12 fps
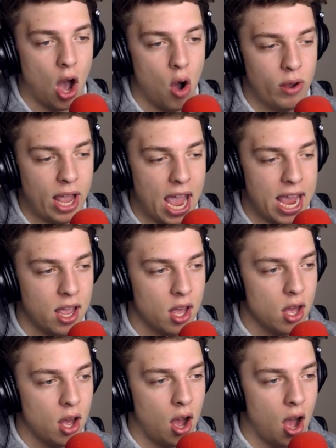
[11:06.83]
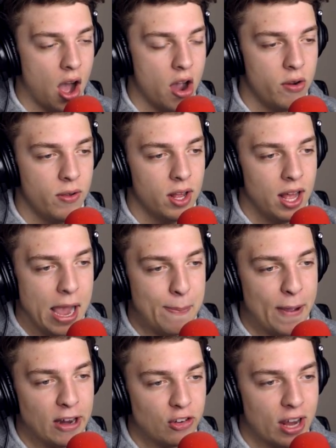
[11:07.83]
Okay. Uh-oh. Hey,
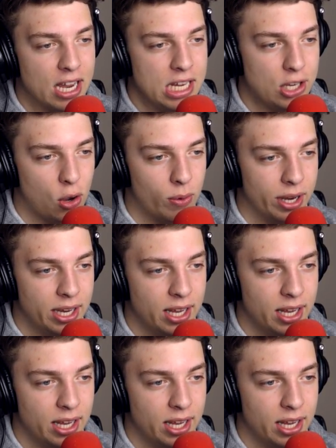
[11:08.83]
Patrick, how you doing?